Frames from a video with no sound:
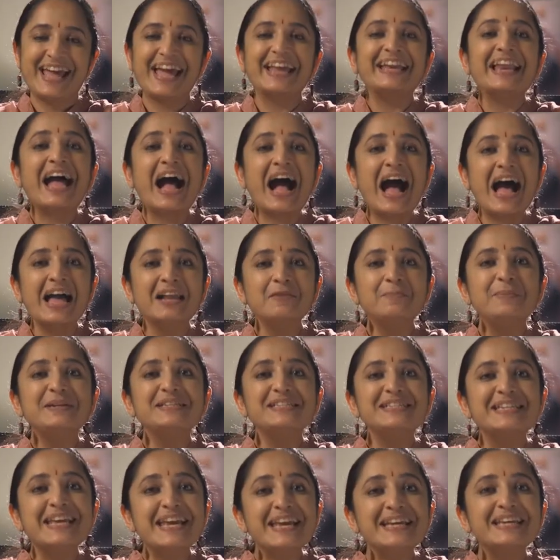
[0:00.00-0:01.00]
and I'll be
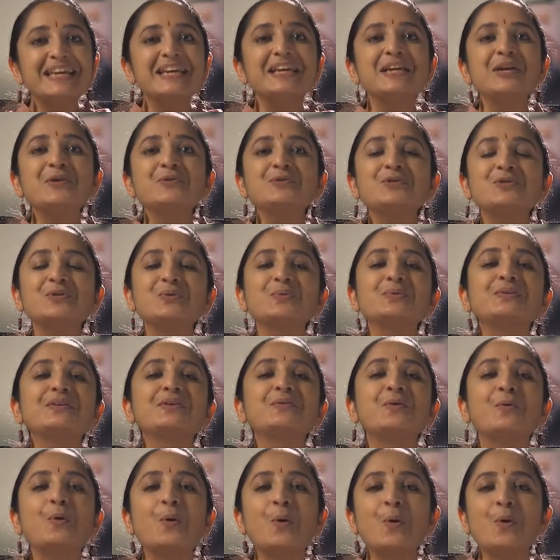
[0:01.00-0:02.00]
taking you through the
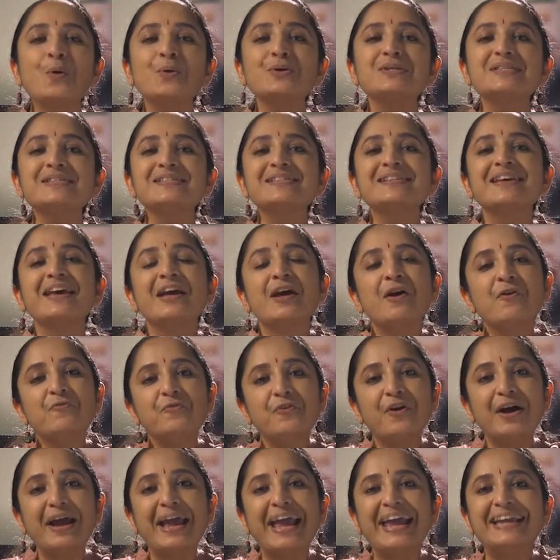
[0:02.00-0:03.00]
course
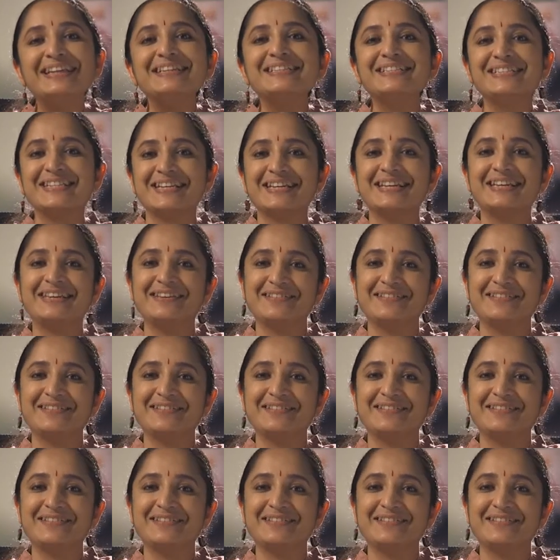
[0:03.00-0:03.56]
for editing